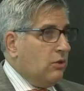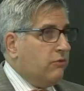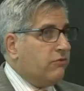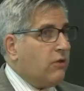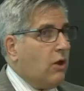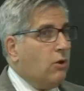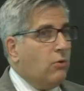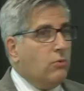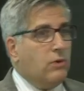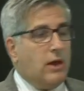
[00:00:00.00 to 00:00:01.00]

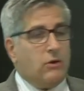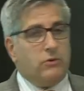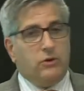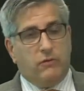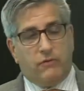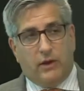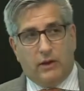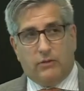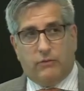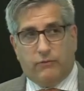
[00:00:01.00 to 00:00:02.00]
So not only do you find
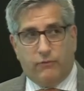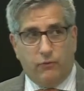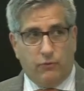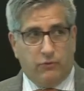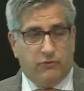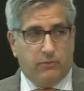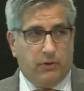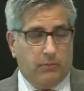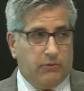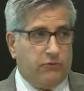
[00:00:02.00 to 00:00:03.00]
out the foods that
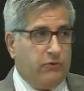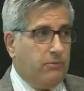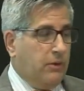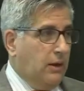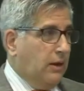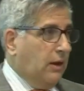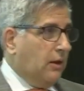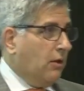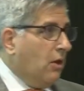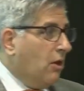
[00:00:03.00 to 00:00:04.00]
people shouldn't be
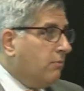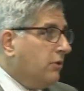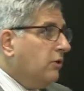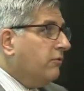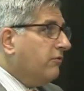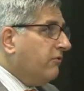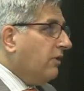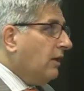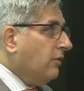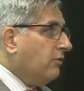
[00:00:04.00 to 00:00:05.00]
eating, but you
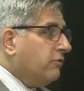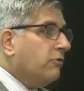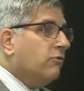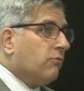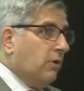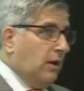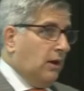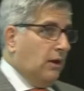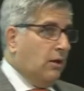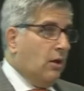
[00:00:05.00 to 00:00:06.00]
see the
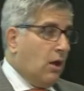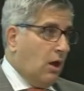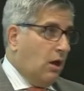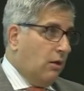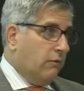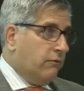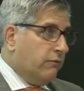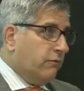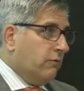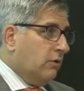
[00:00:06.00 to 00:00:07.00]
degree of
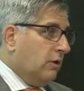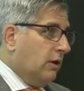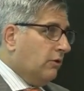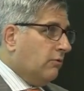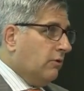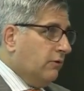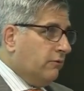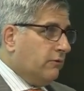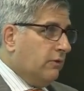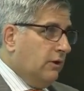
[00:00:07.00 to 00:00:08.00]

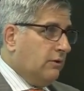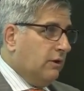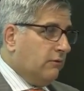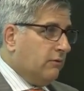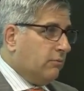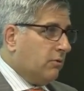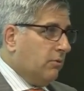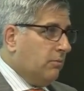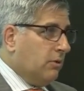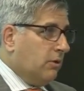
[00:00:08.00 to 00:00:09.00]
increased intestinal
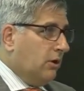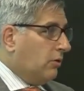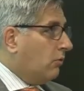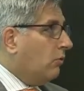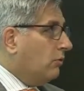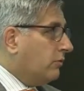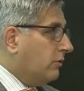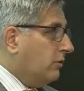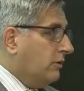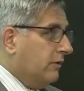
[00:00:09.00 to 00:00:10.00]
permeability or
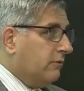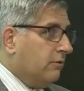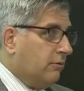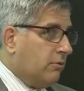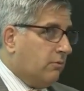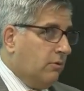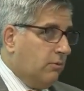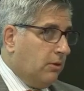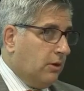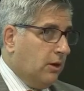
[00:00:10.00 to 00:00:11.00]
altered intestinal
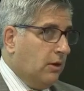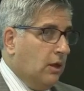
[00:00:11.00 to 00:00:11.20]
permeability.